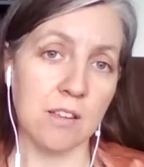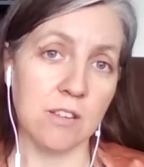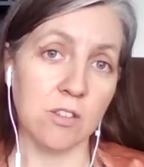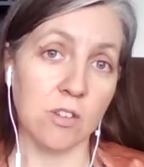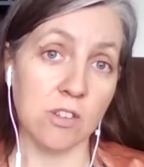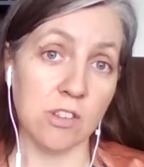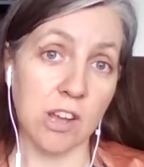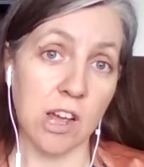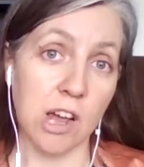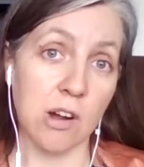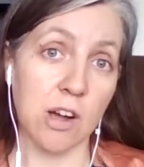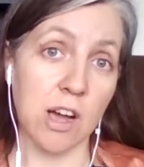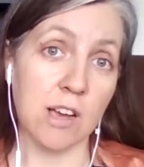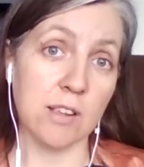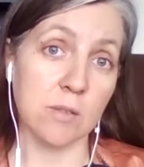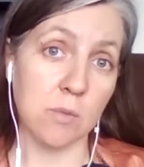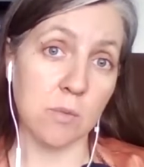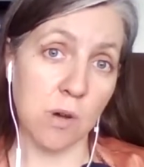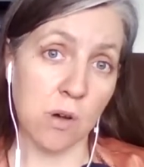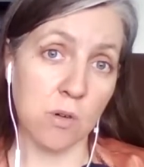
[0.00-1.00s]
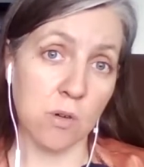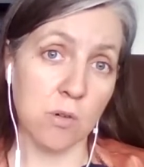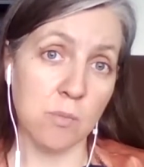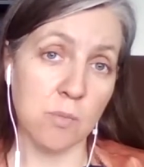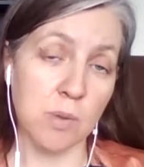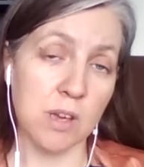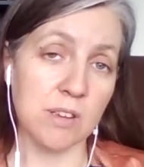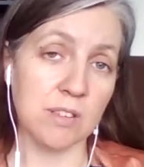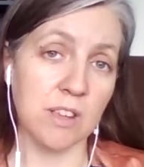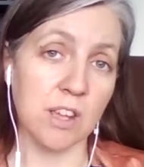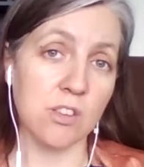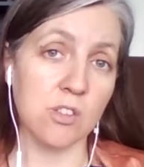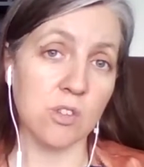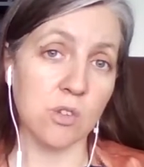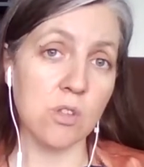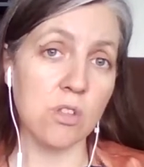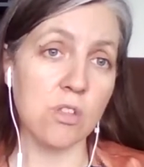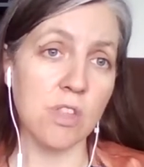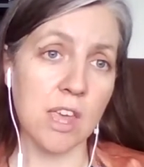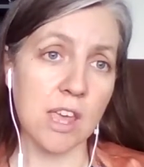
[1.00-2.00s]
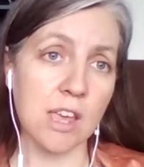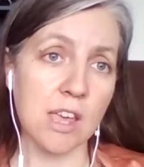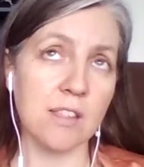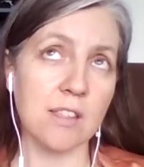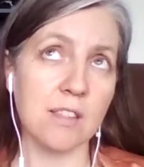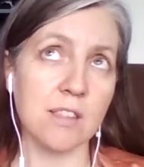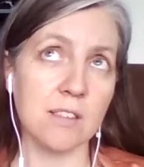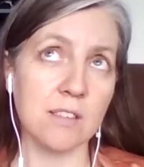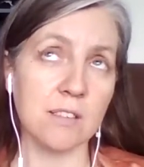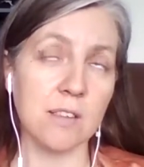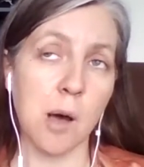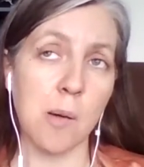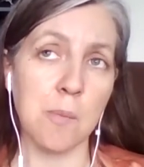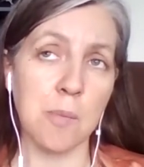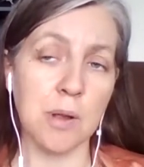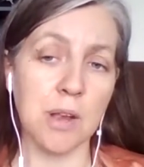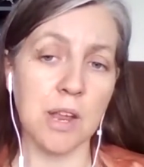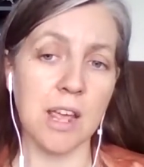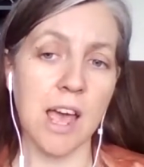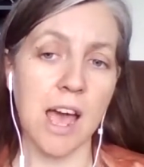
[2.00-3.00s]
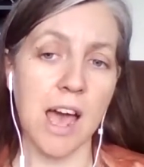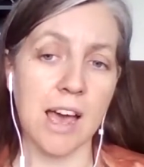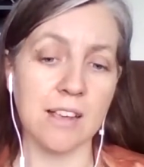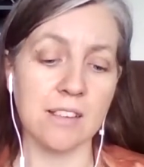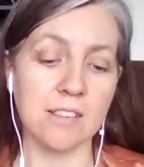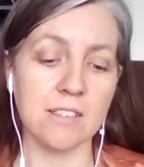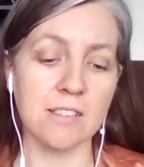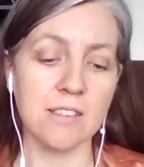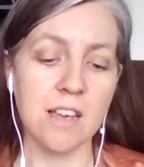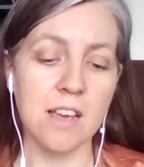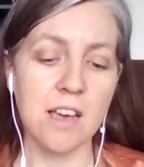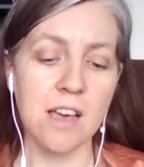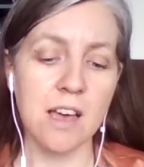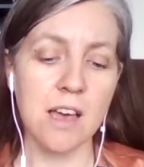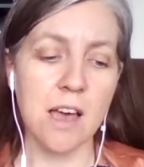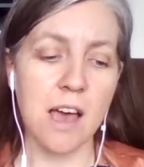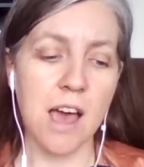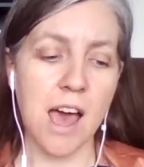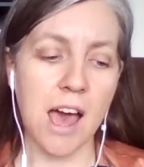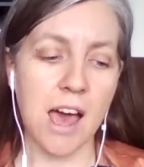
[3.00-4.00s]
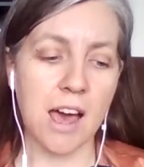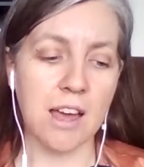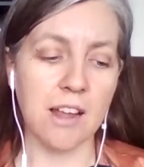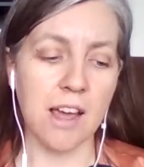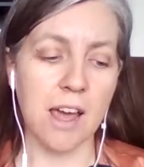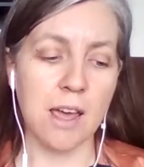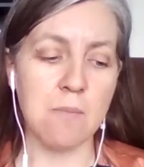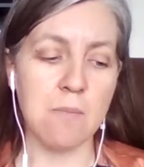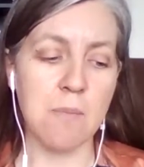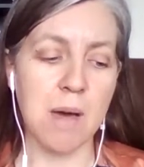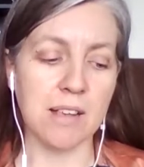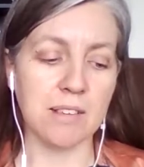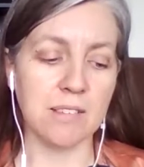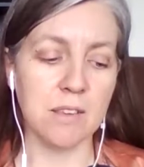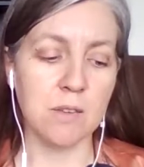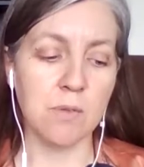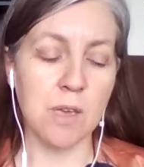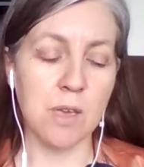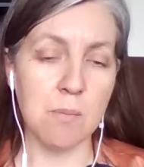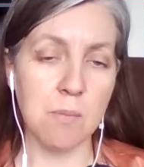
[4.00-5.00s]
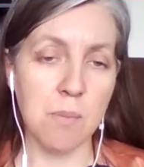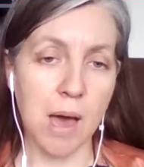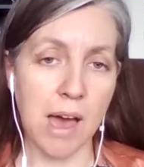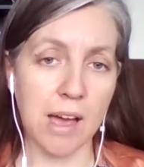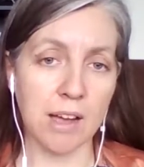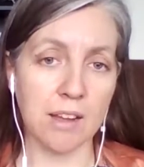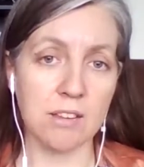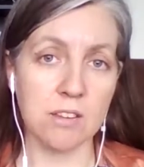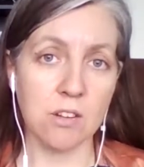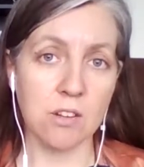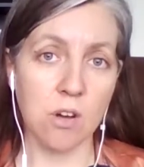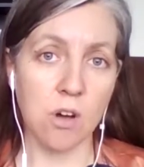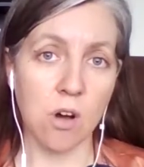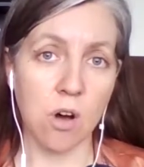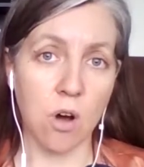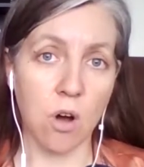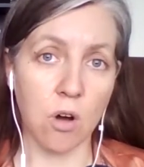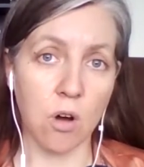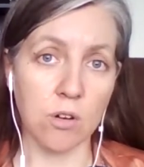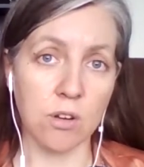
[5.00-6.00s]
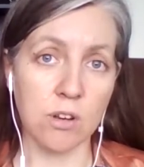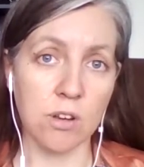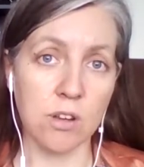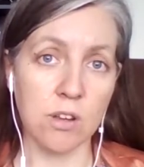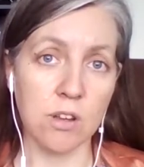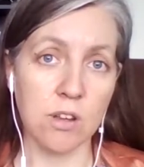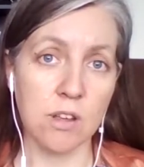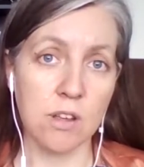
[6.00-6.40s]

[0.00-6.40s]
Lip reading: doTERRA as well, because I do think that this company has had a massive impact on